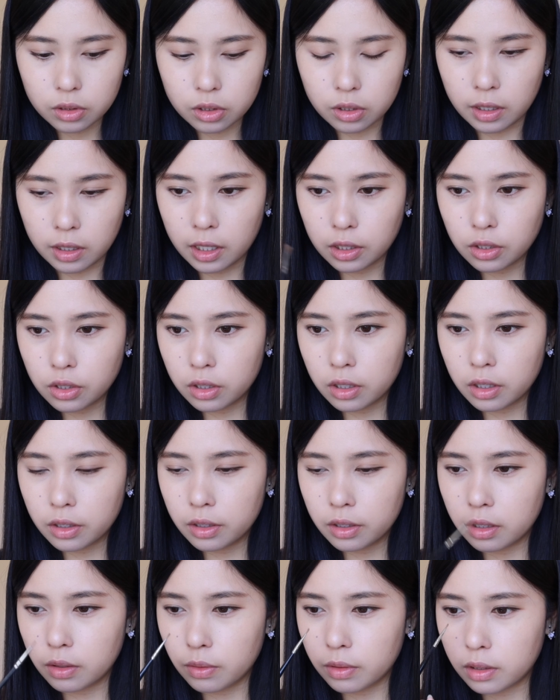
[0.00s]
So I like to go
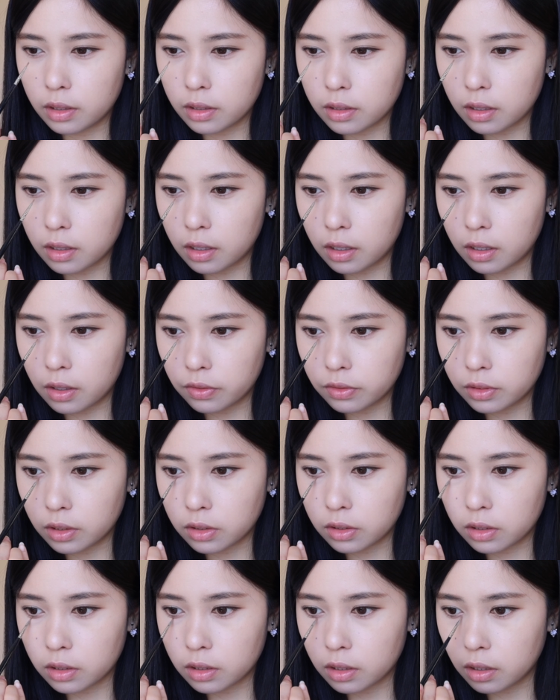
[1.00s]
in with this after
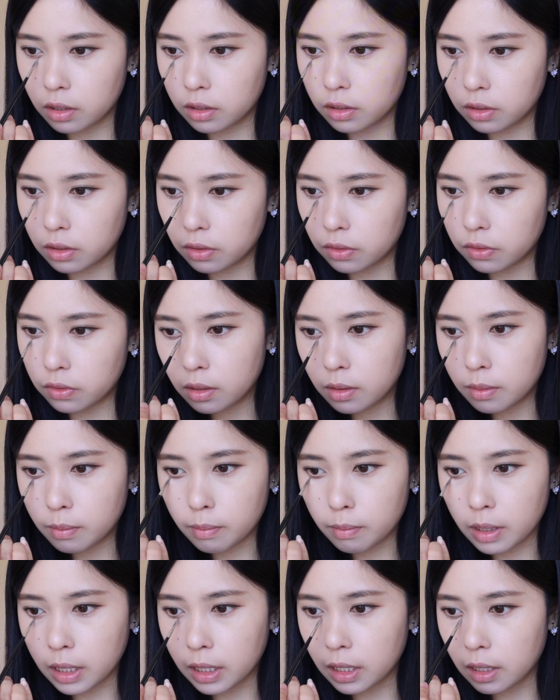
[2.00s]
to kind of
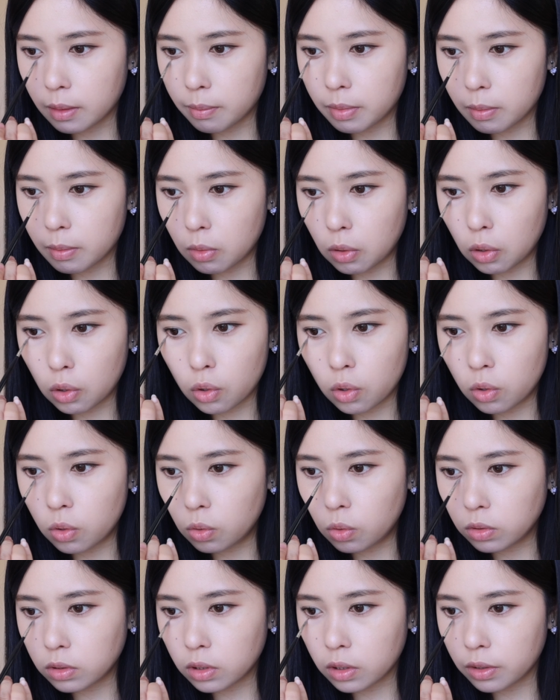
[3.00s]
make it a bit more
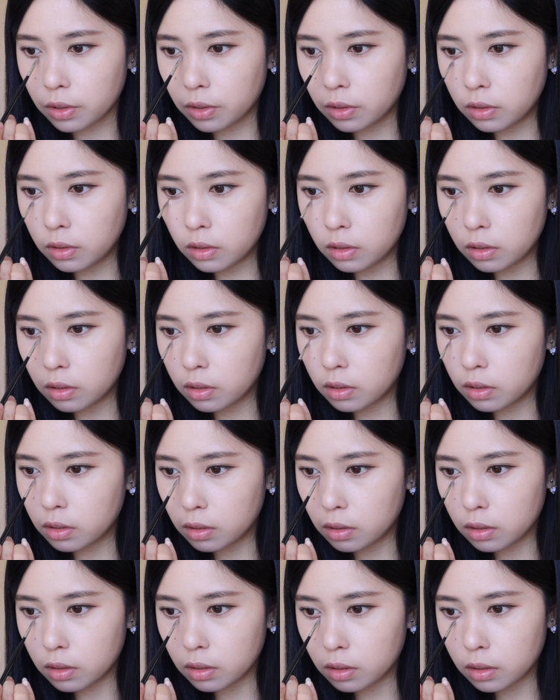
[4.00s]
cool toned.
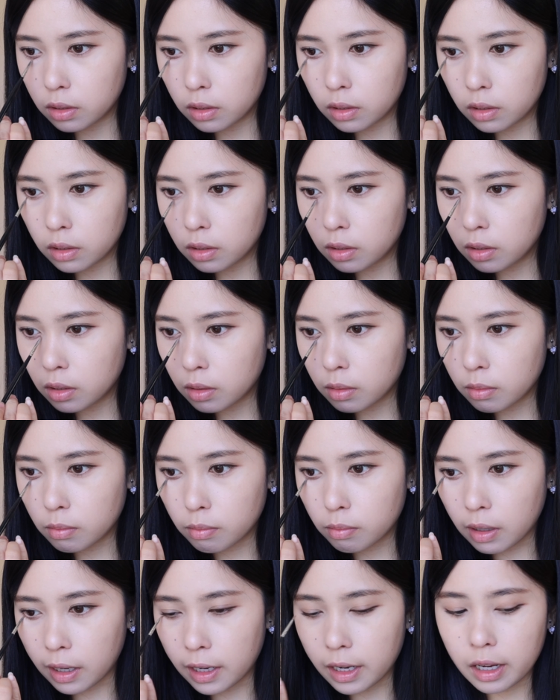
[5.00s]

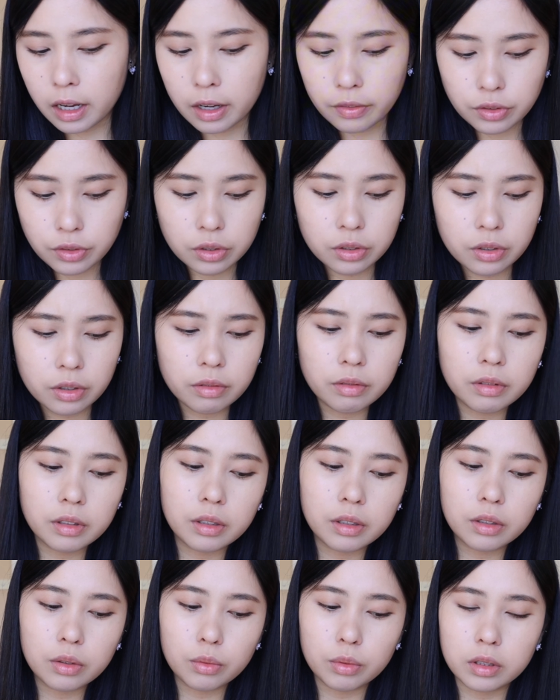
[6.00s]
But I have to go
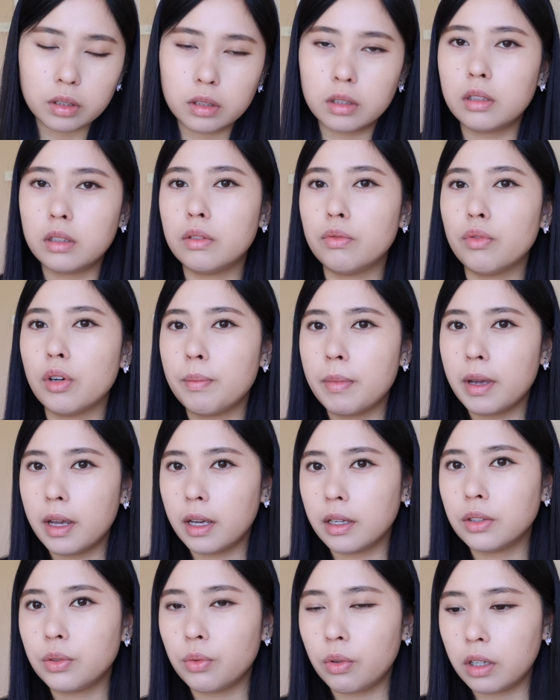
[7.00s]
in with the
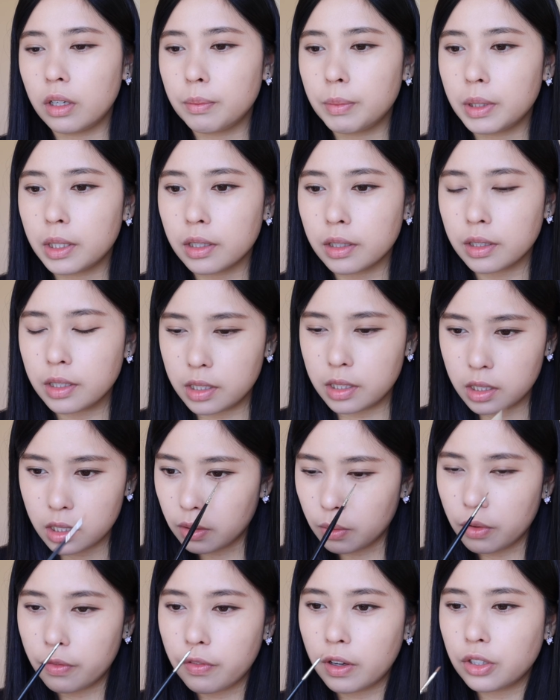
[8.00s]
Remand one because
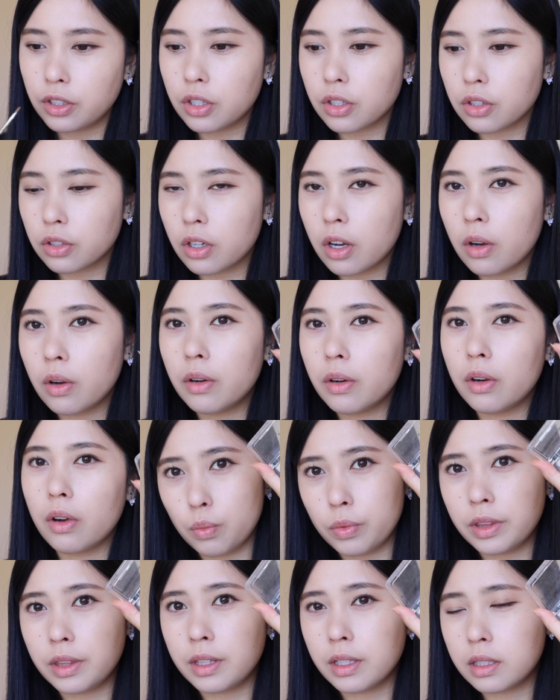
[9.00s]
if I just go
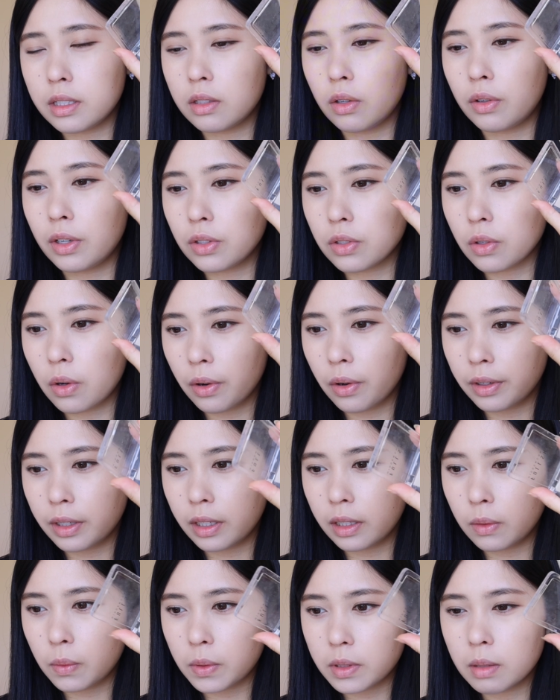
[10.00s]
with this on its own,
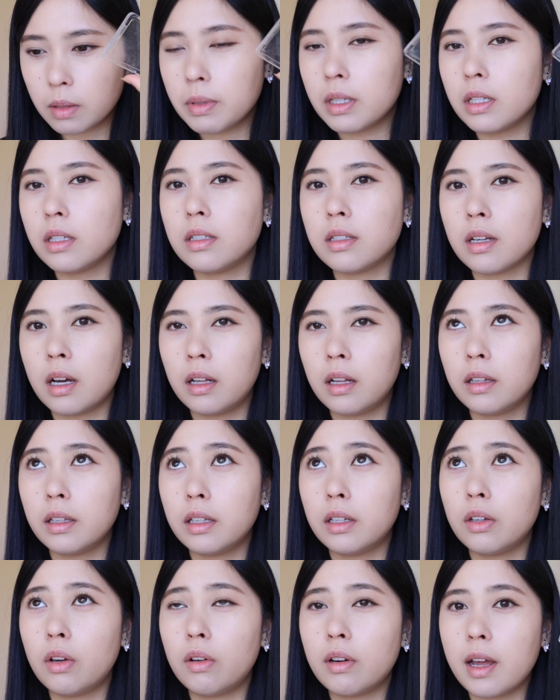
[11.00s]
it looks a bit dull
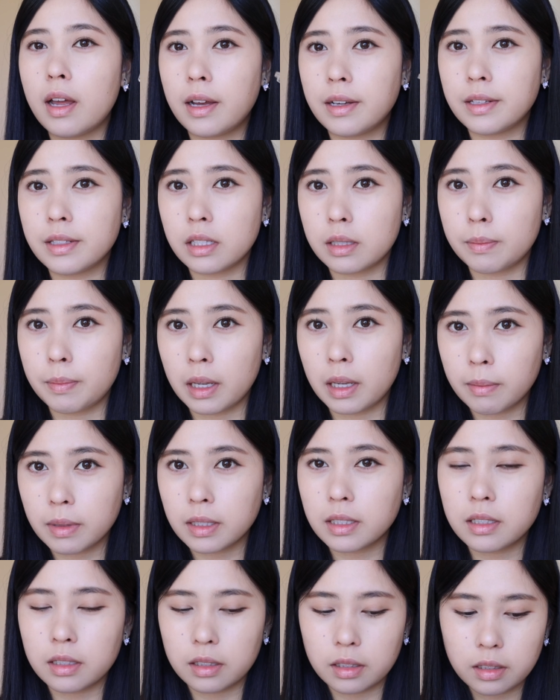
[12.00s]
and not as
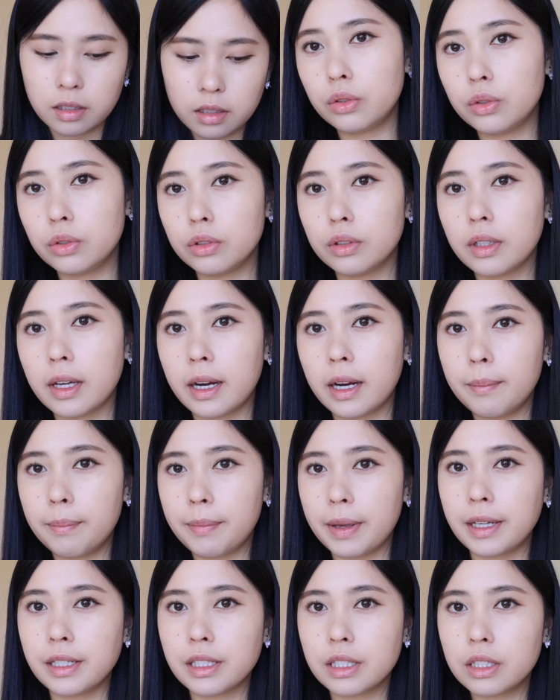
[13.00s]
pigmented. To add a
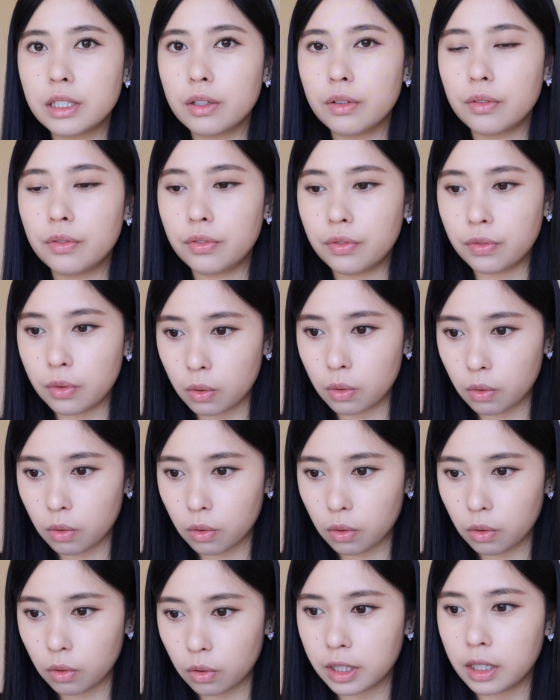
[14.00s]
base
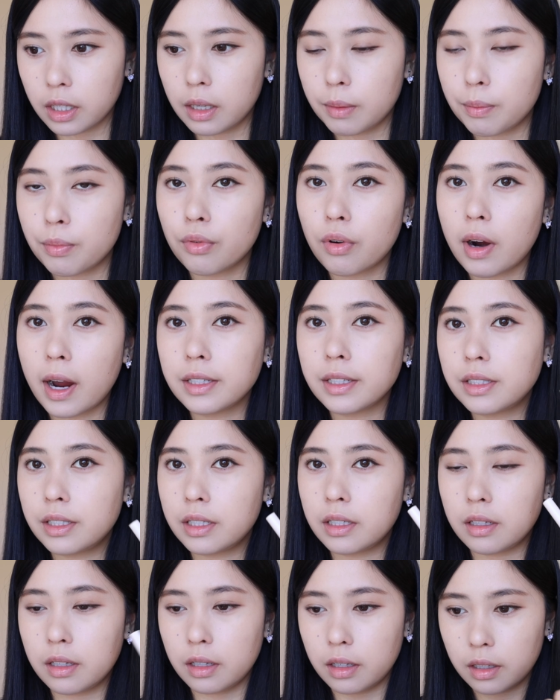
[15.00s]
for the
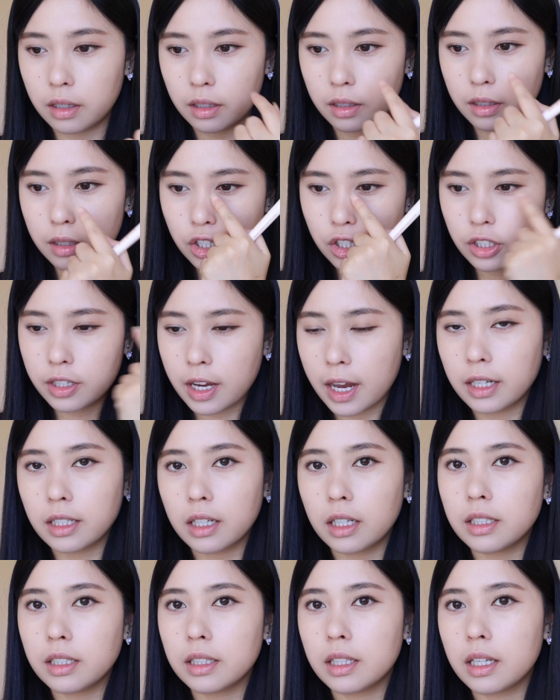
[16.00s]
brightener shade
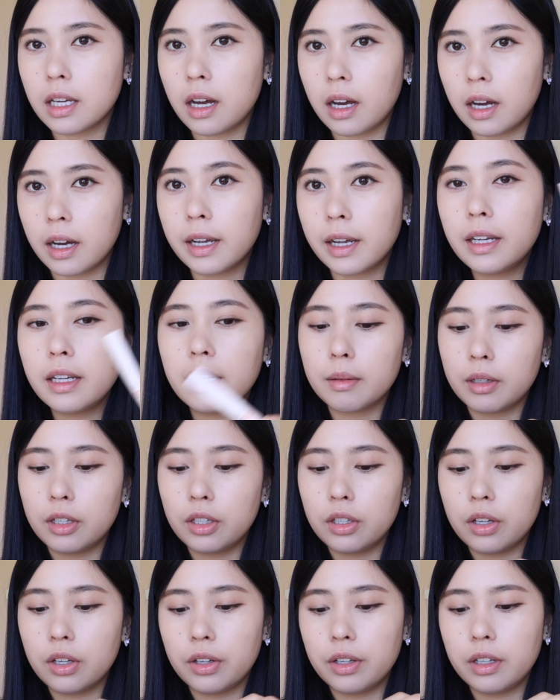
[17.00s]
under the eye, I'm going
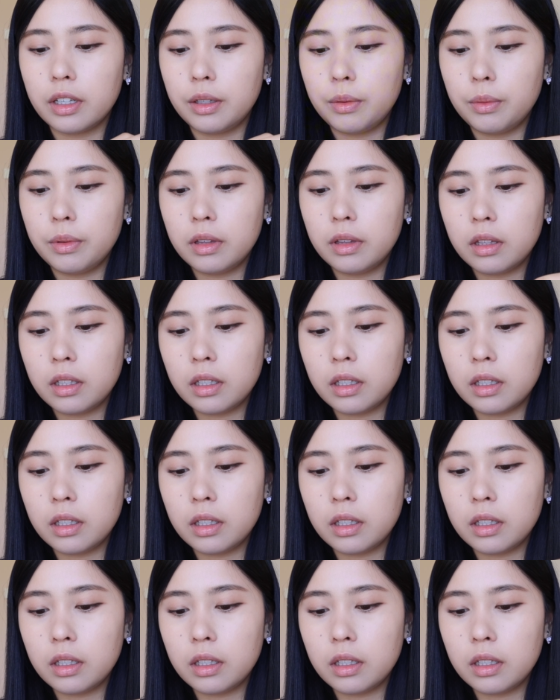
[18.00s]
to go in with